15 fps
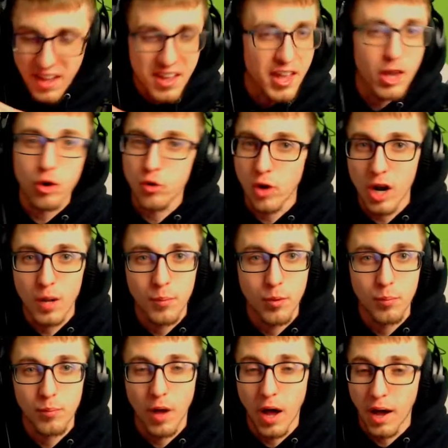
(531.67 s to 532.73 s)
Incredible
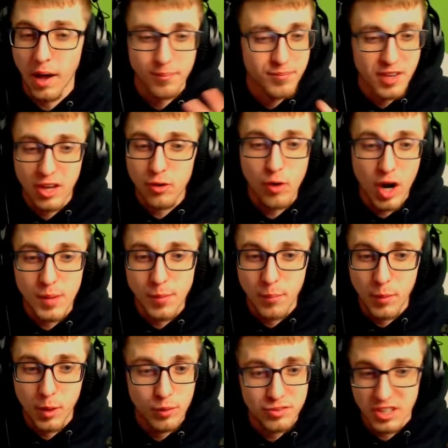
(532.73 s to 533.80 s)

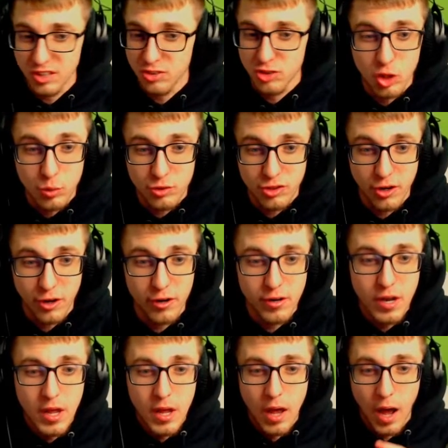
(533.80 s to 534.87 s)
moves. It gets U-turn.
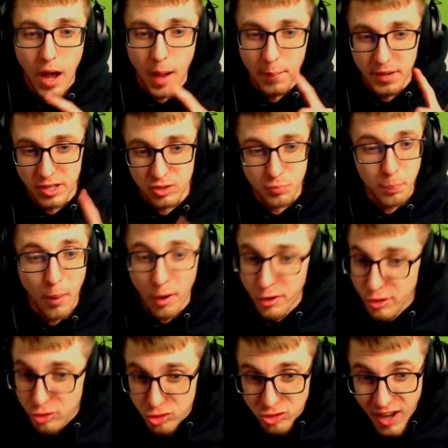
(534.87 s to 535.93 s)
It gets Parting
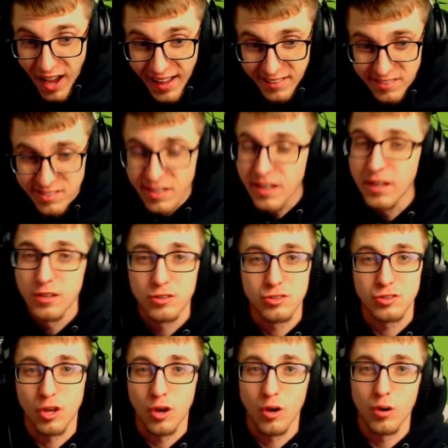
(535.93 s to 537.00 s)
Shot.
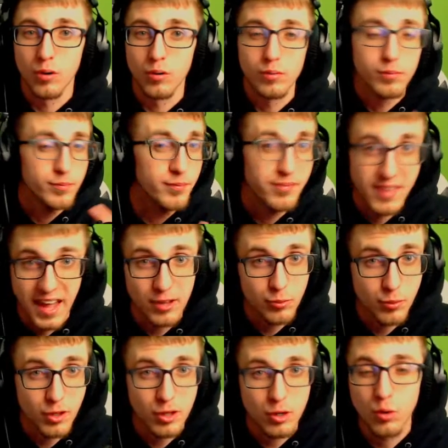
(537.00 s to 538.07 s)
So that's
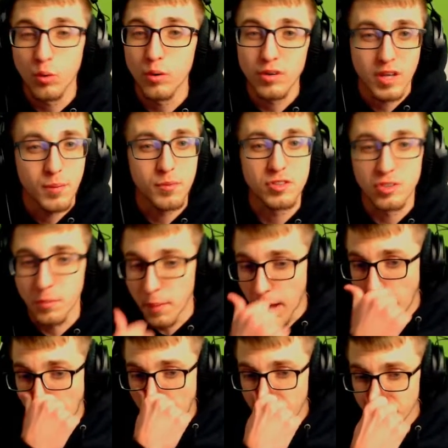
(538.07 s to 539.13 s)
really cool. Give me
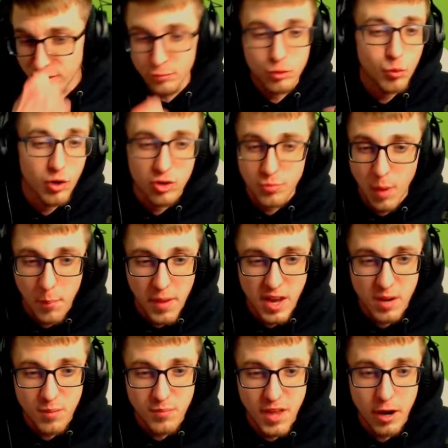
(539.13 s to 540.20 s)
some switch
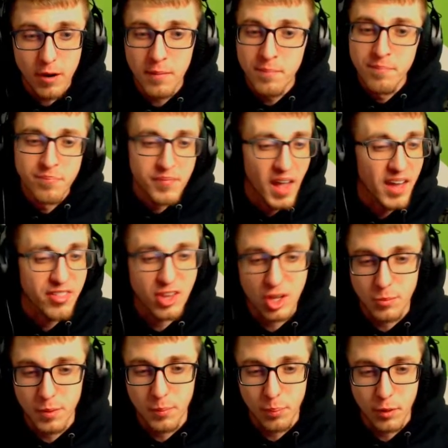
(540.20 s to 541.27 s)
momentum there. I think it'd
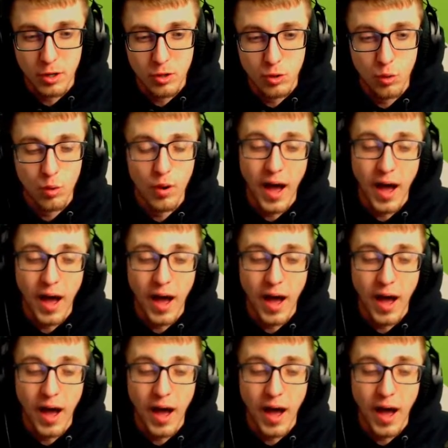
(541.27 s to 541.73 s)
be pretty cool.